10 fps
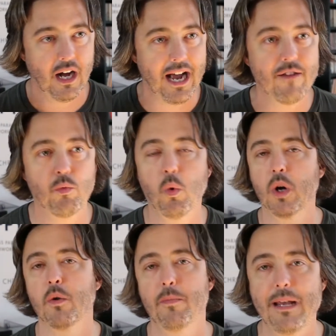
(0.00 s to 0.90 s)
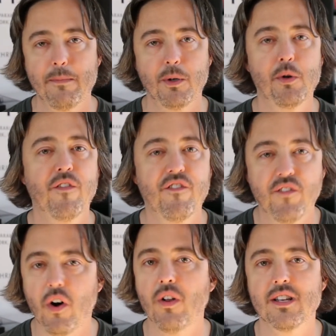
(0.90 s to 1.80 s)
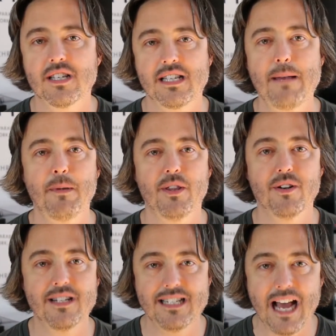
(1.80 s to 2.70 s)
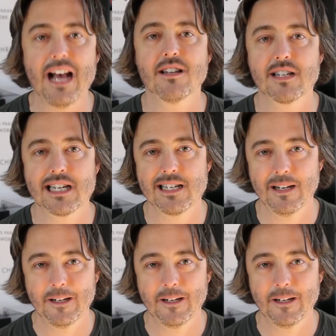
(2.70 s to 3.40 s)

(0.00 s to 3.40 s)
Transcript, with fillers: I have worked with people who fall asleep at their desks.